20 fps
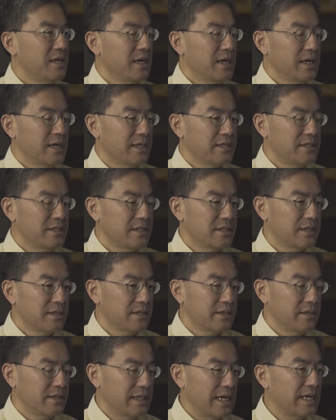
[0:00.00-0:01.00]
And
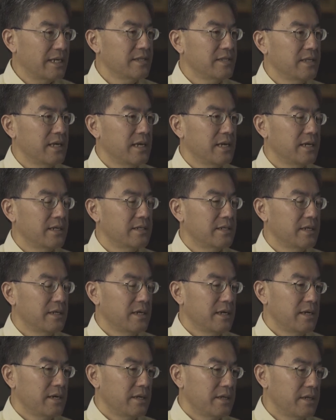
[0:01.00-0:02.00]
that said,
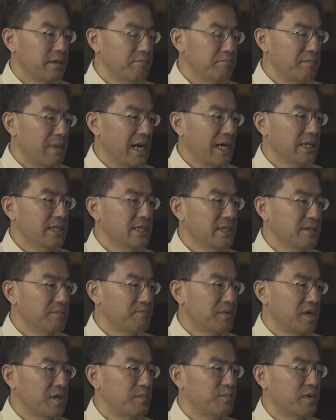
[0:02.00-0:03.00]
the mining
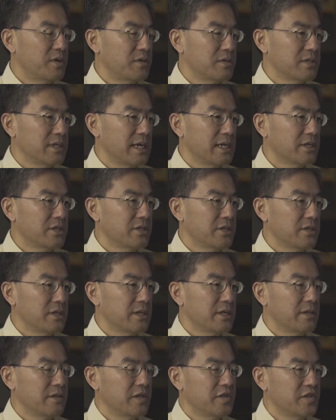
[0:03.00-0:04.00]
purpose
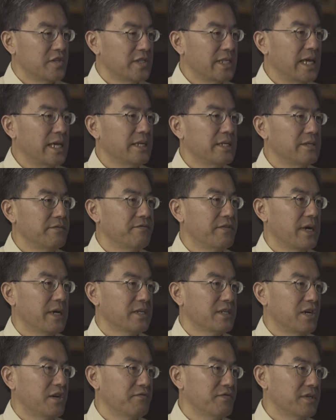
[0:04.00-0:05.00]
actually, the side
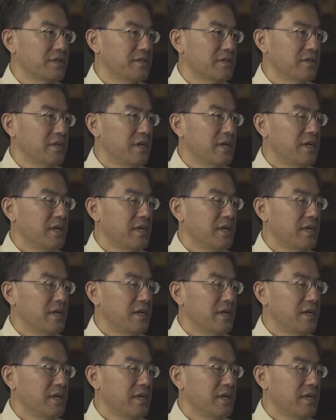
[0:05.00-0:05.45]
effect of it,